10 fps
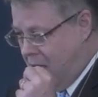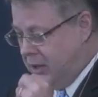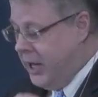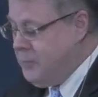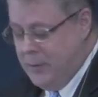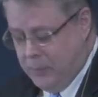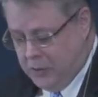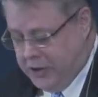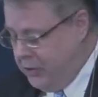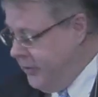A lot of
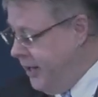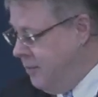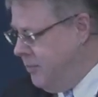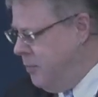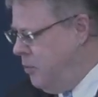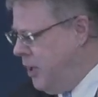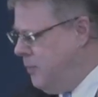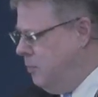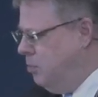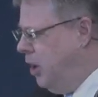people, you know, they put
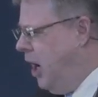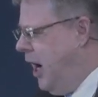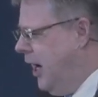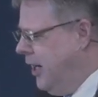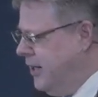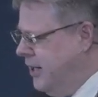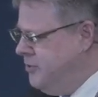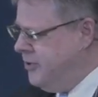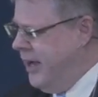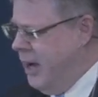up a blog and they
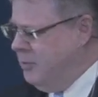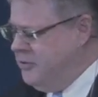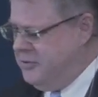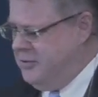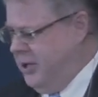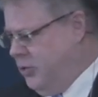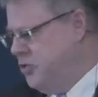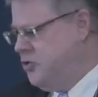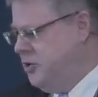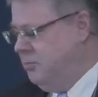say I was a
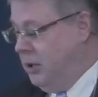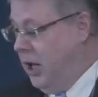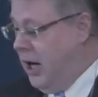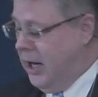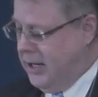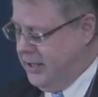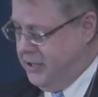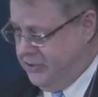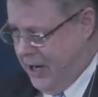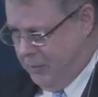Christian blog and they
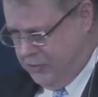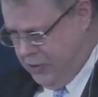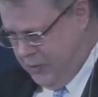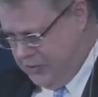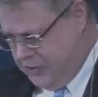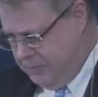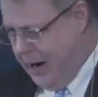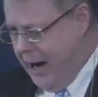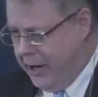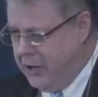say I was so
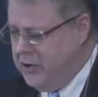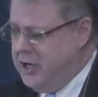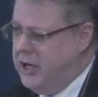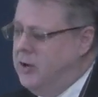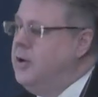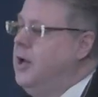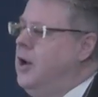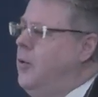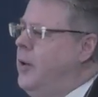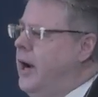inspired, you know,
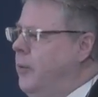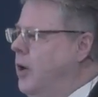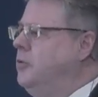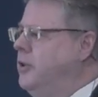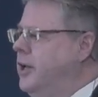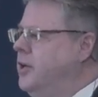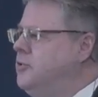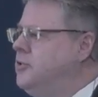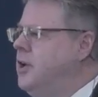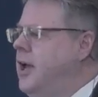when I wrote
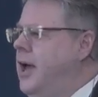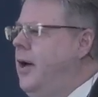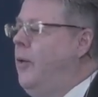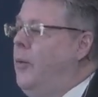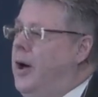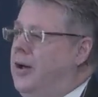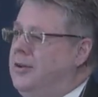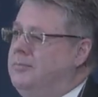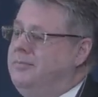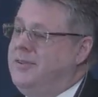this.
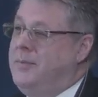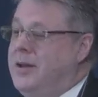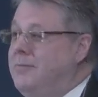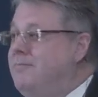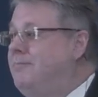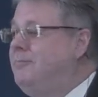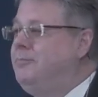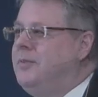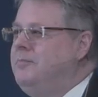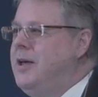Well, I mean,
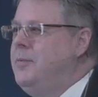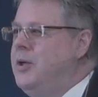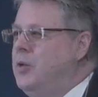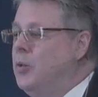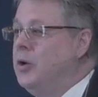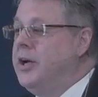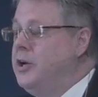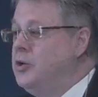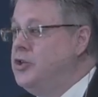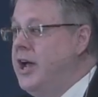maybe you were
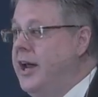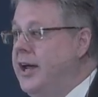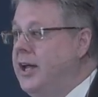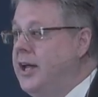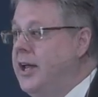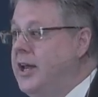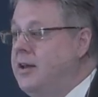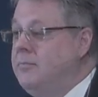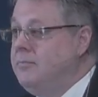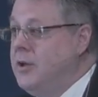energetic
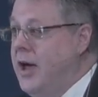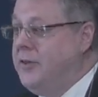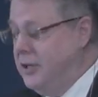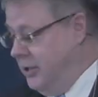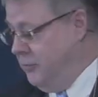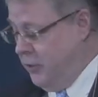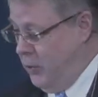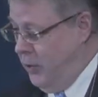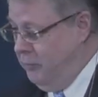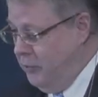and you had the liver
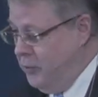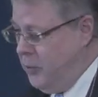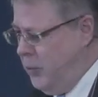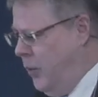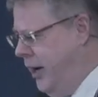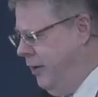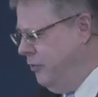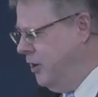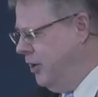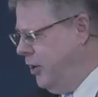quiver or
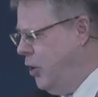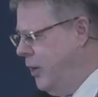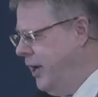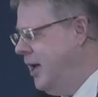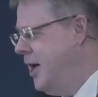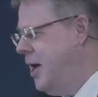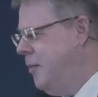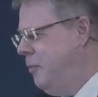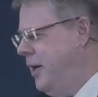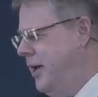whatever going,
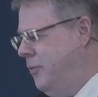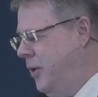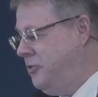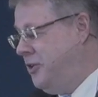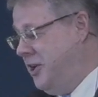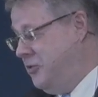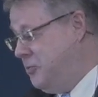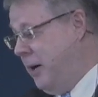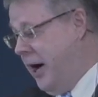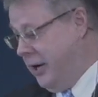but it wasn't
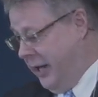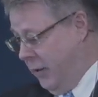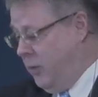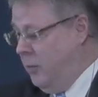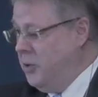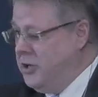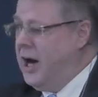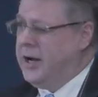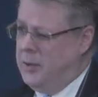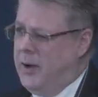inspired like what we're
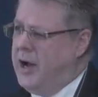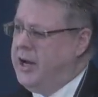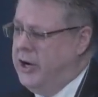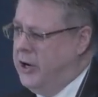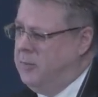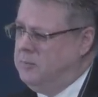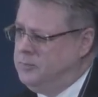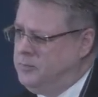talking about here.